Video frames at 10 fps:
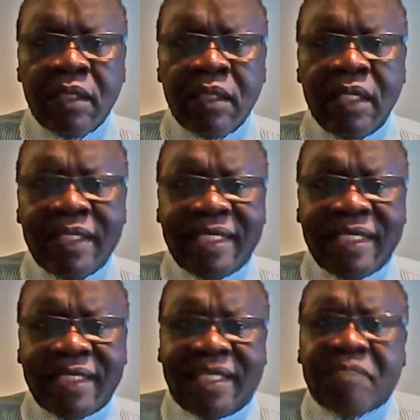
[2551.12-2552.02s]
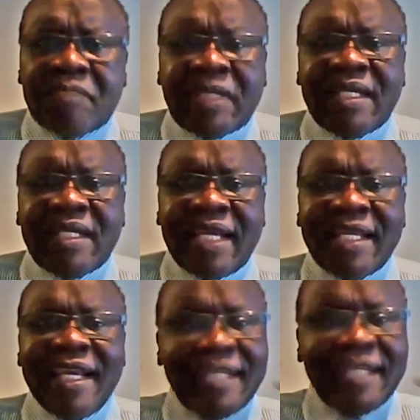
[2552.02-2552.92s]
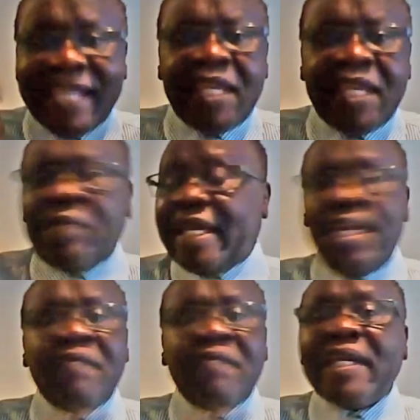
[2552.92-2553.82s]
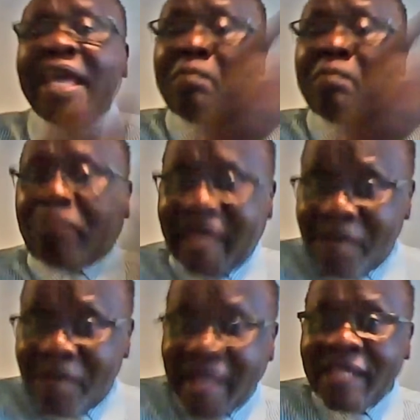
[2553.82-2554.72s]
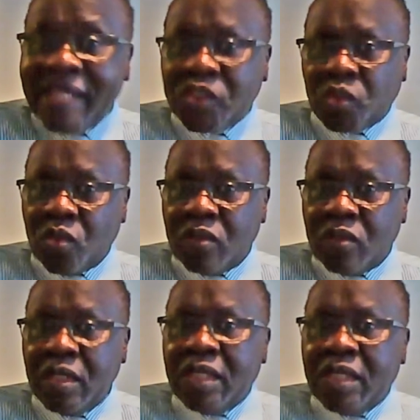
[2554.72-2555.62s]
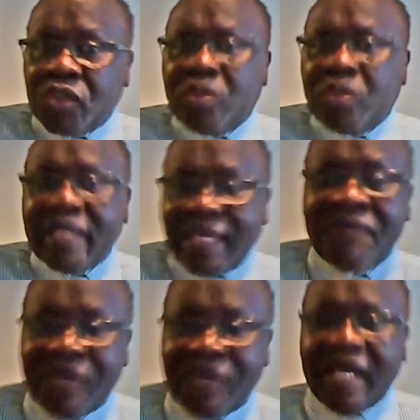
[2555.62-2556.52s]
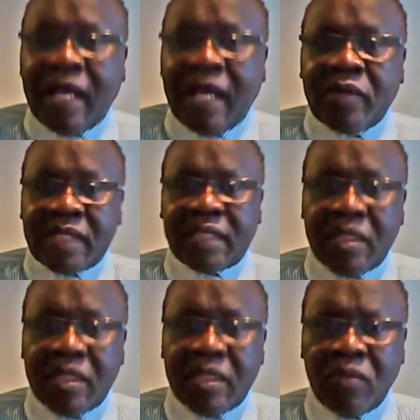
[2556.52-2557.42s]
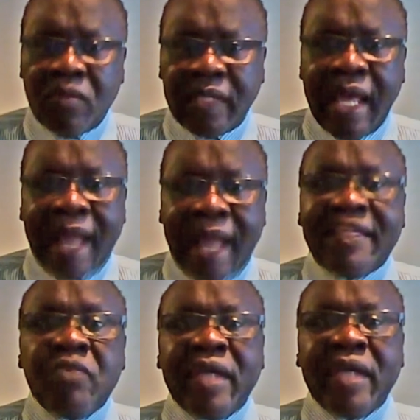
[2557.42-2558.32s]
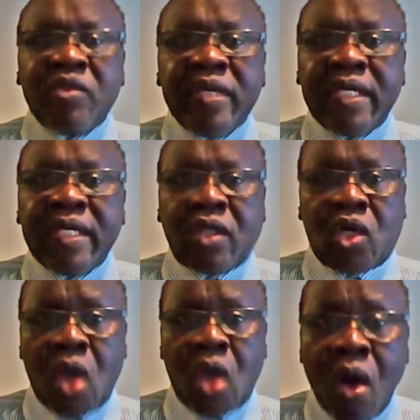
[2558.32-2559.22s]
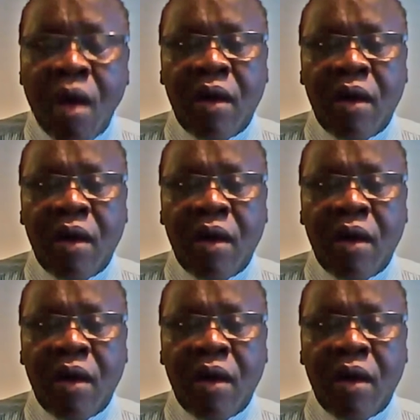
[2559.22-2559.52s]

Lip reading: Is this something that they even a primary school student can figure out and say, you know what? I think we are doing it wrong.